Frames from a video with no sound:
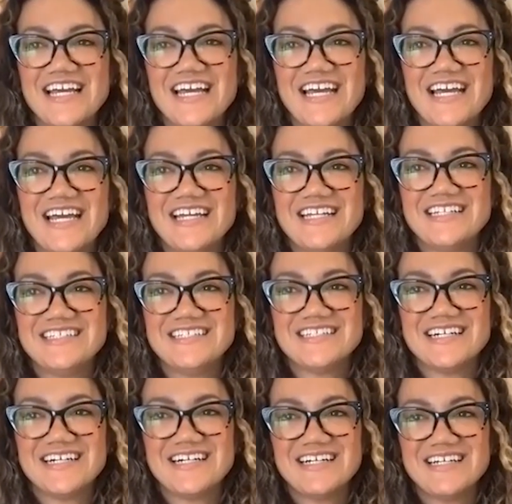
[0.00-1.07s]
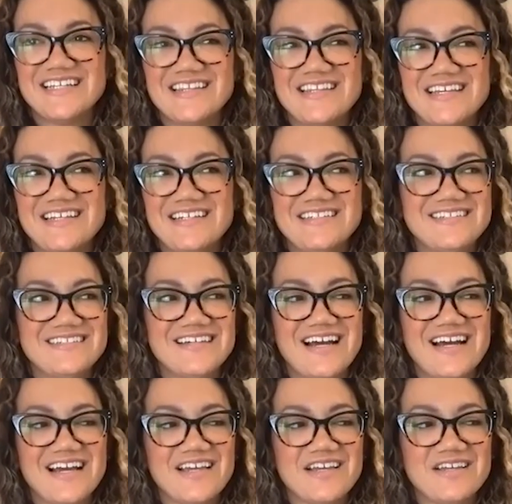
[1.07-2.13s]
And uh, then
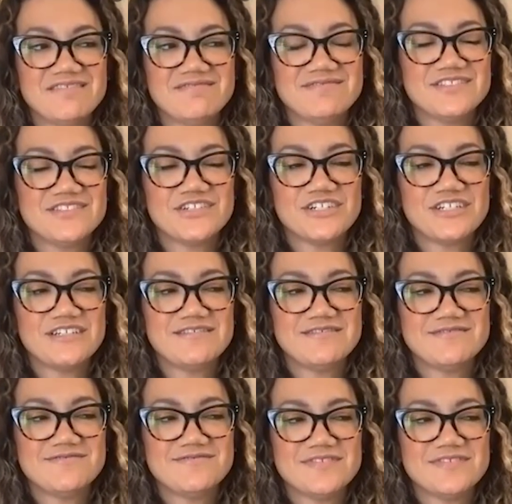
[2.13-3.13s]
I started,